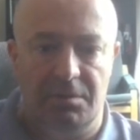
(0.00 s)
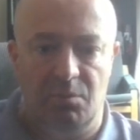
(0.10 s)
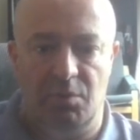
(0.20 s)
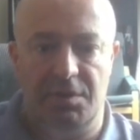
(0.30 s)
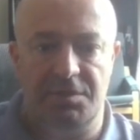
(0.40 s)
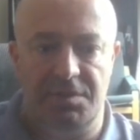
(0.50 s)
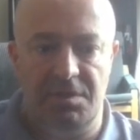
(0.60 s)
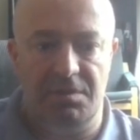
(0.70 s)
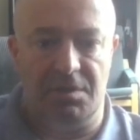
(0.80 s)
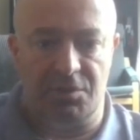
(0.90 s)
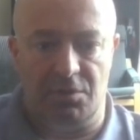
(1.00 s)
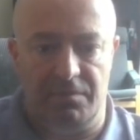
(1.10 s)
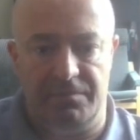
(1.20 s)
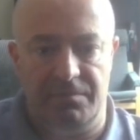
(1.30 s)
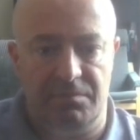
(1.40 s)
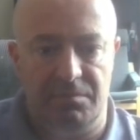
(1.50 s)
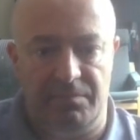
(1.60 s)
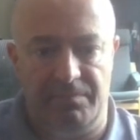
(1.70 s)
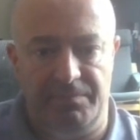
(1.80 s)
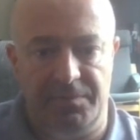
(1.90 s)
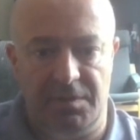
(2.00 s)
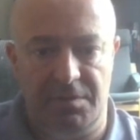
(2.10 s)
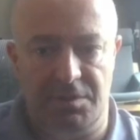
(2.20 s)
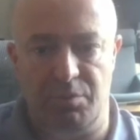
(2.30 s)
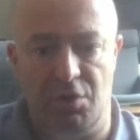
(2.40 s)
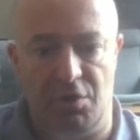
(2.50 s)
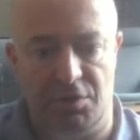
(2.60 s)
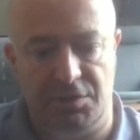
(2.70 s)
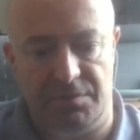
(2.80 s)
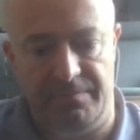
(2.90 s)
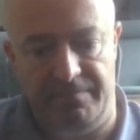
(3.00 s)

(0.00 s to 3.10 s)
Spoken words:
What is the index of this box?